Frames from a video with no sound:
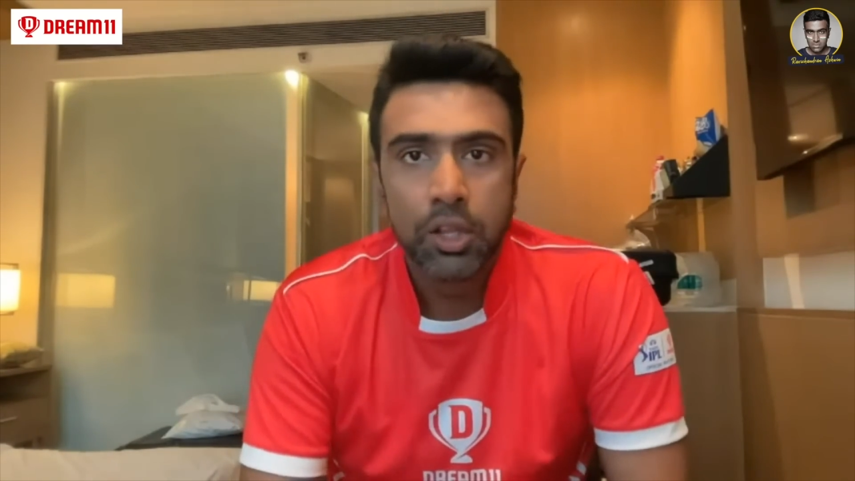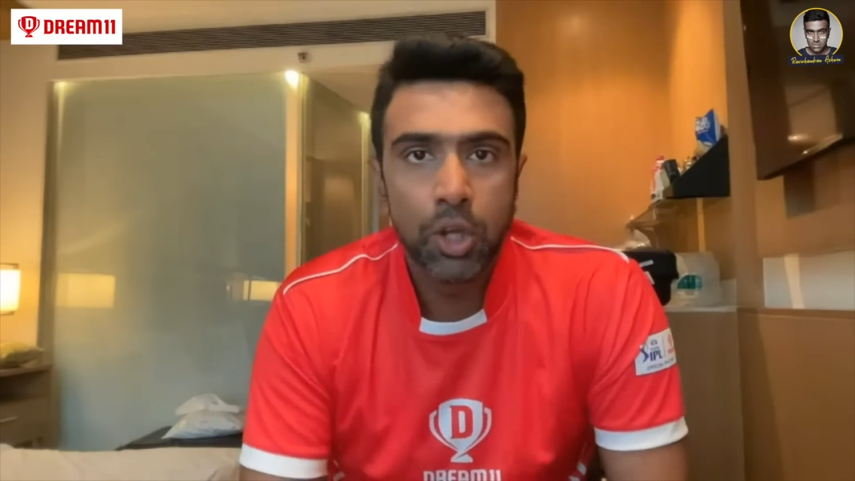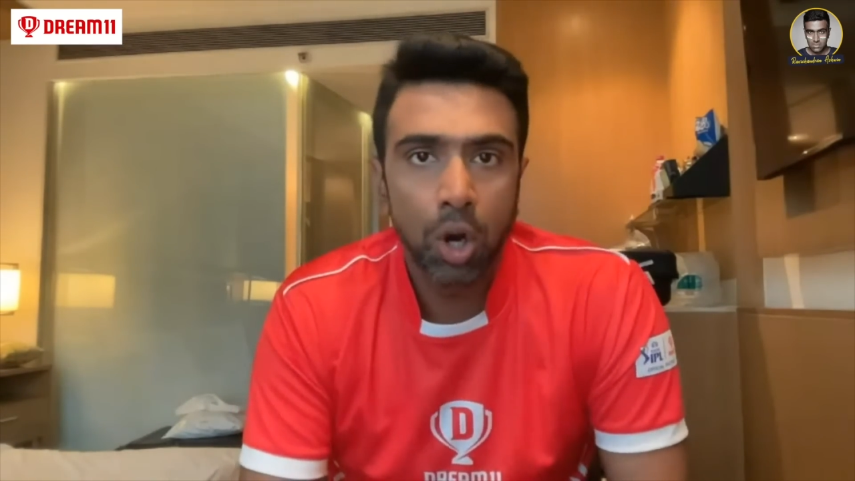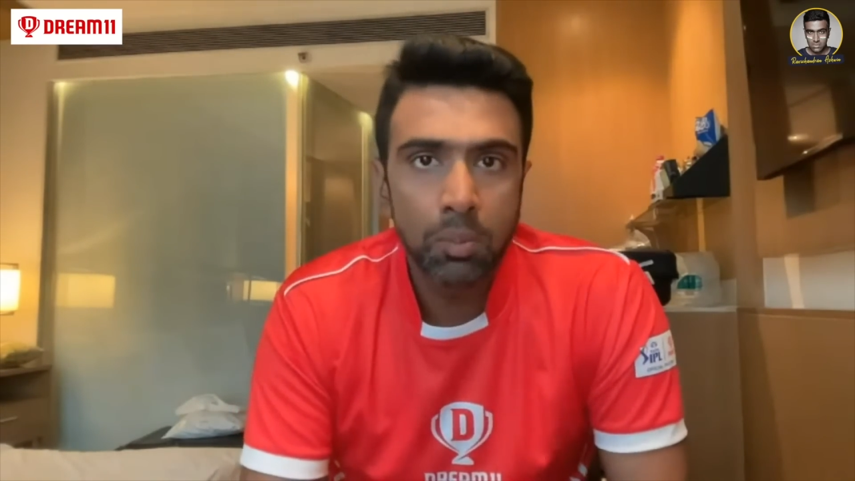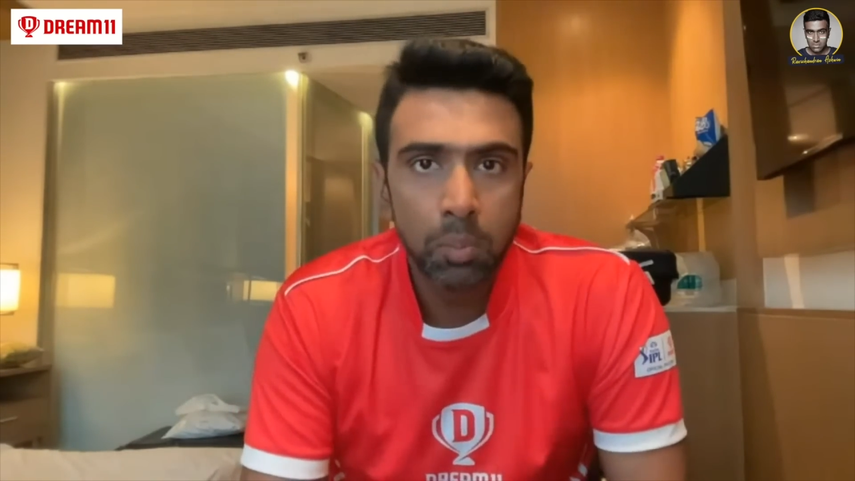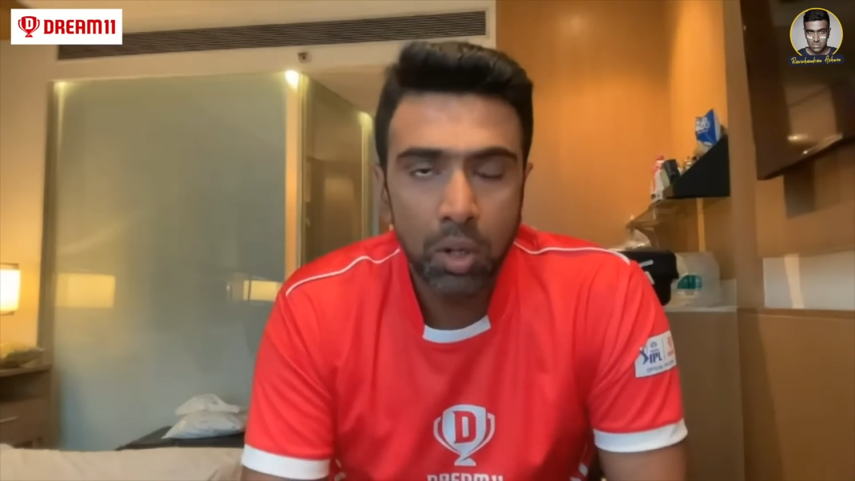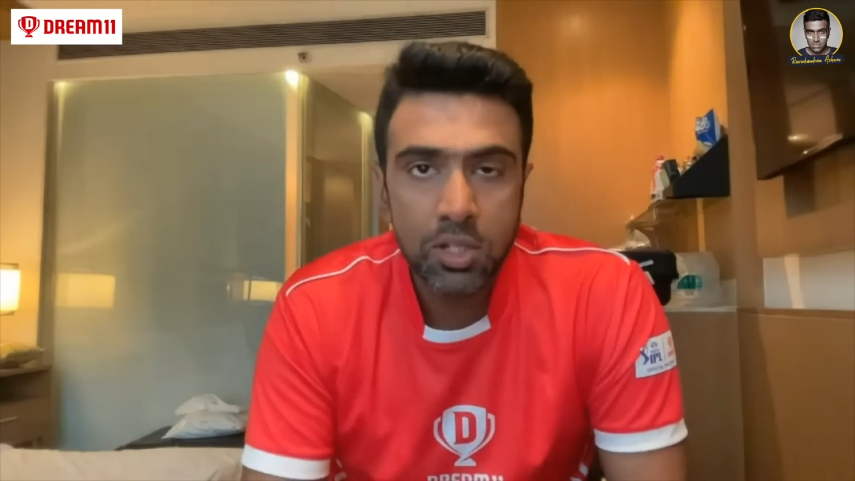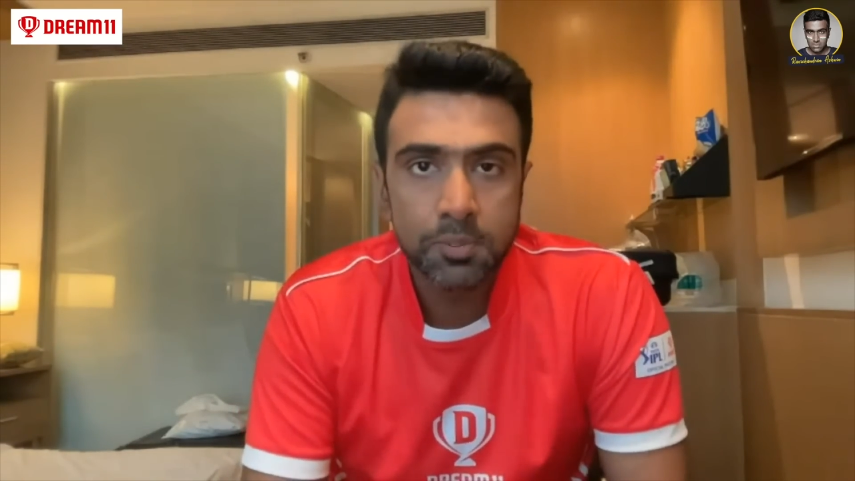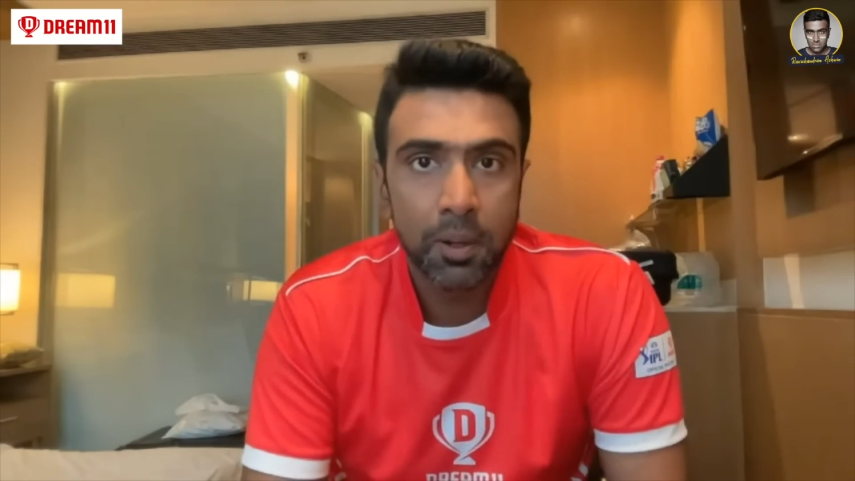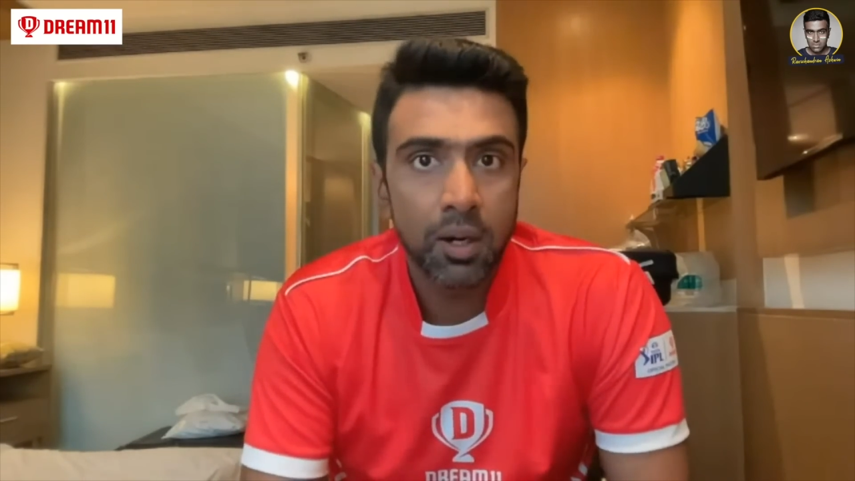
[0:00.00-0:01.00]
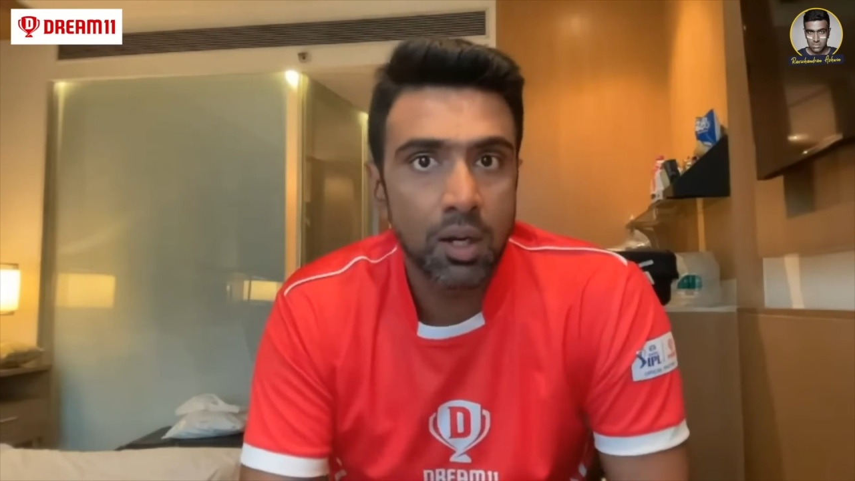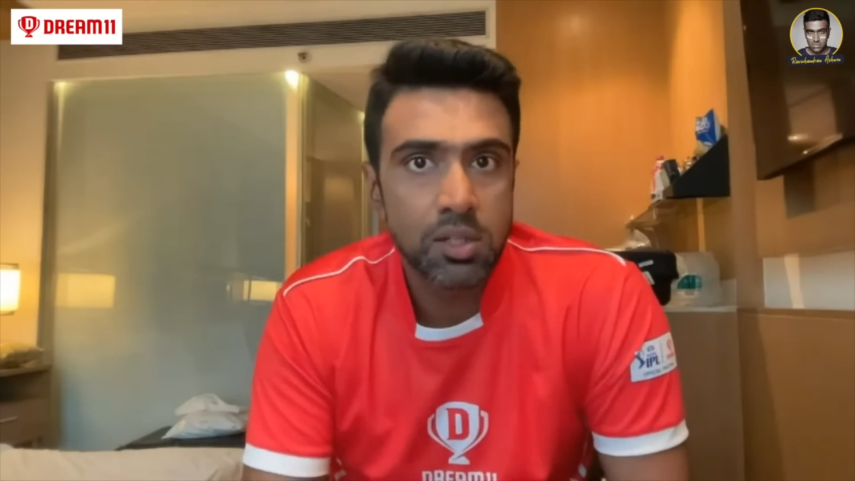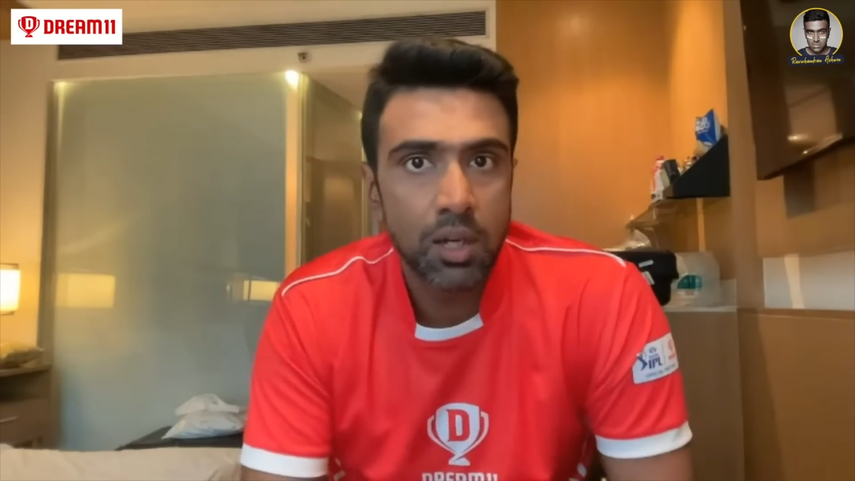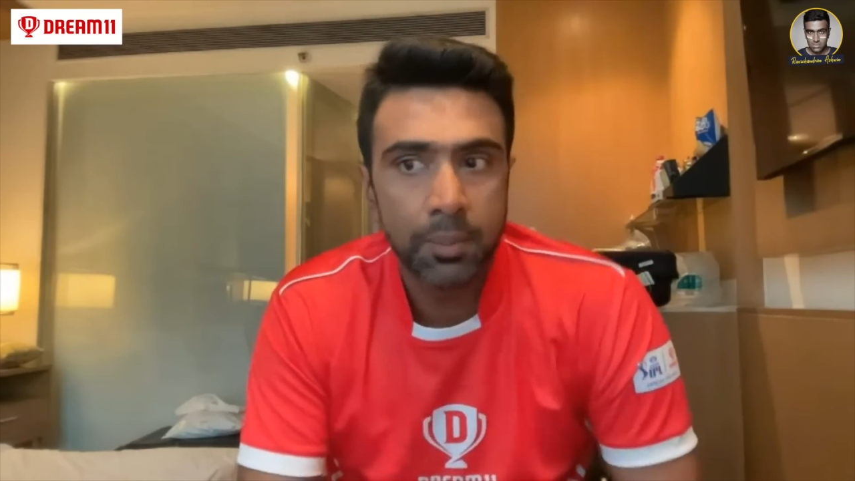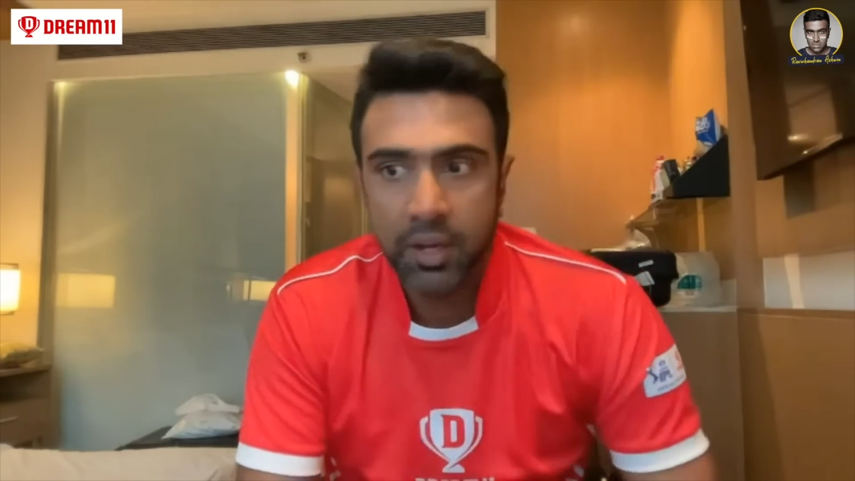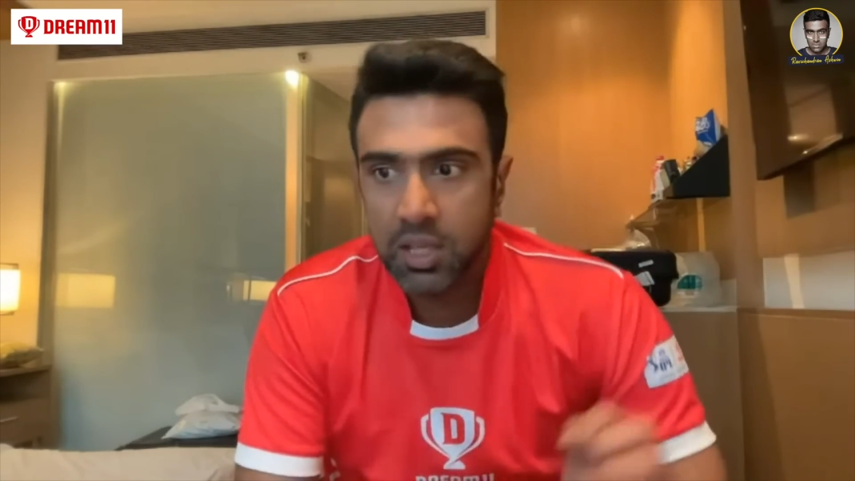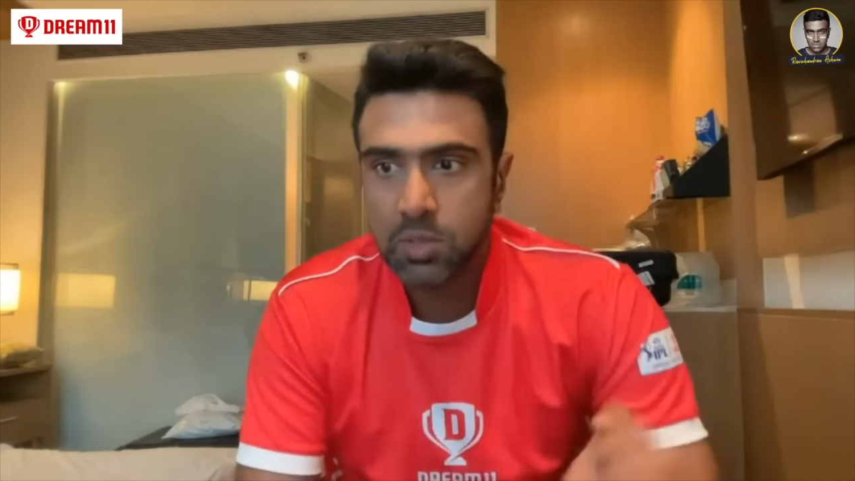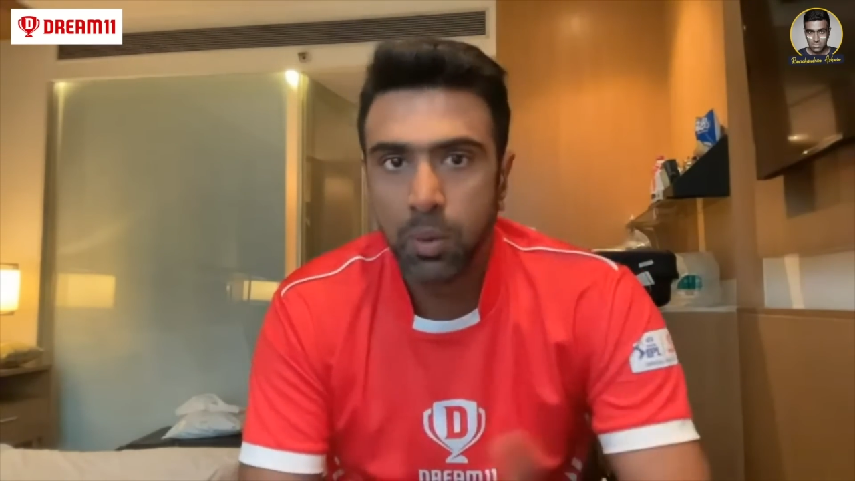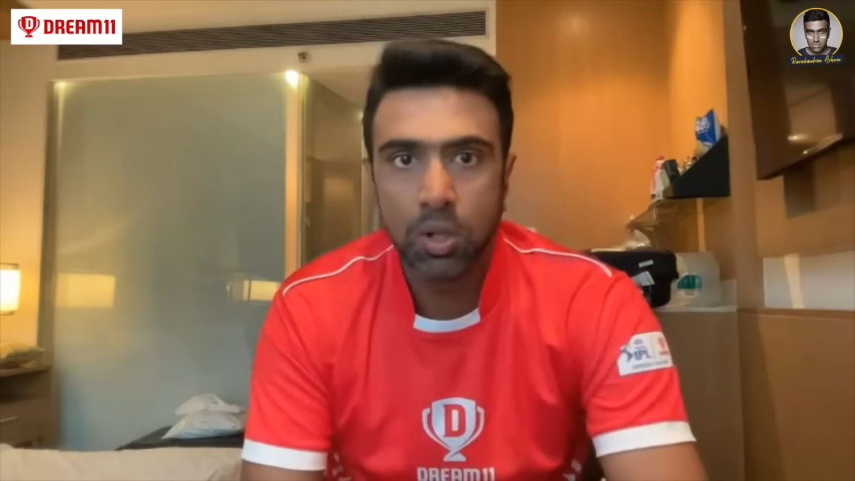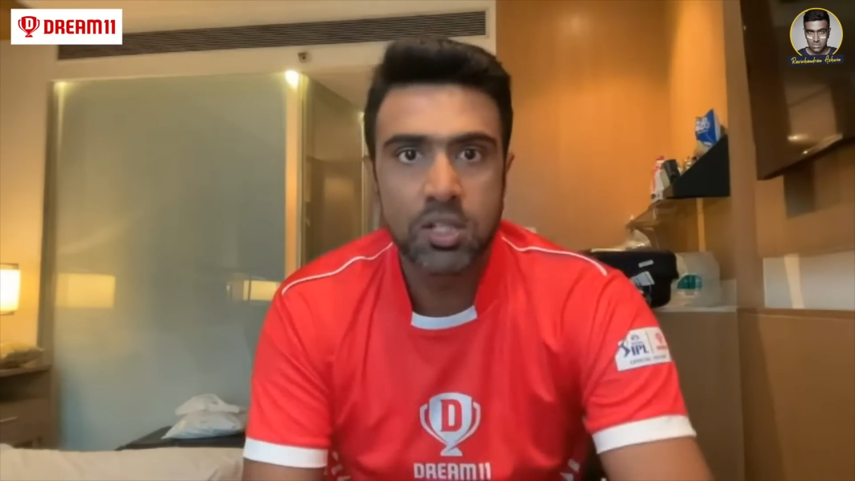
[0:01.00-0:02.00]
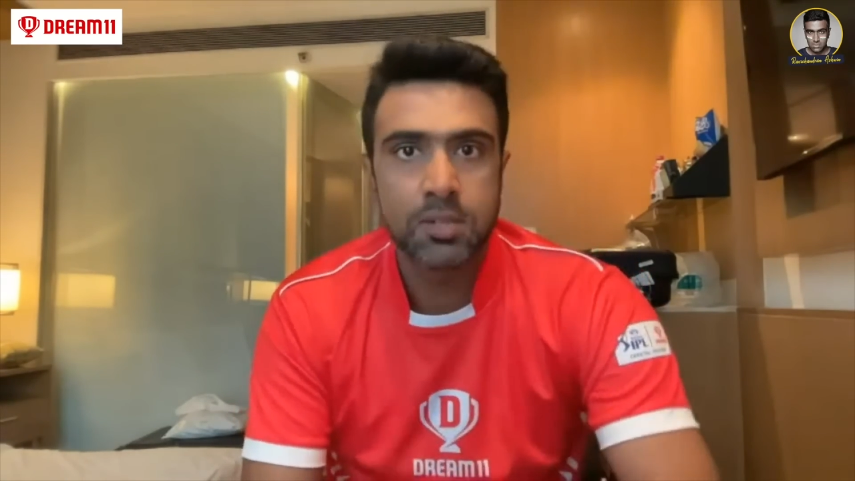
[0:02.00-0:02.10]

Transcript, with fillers: The odd ball spun. Akshar Patel's ball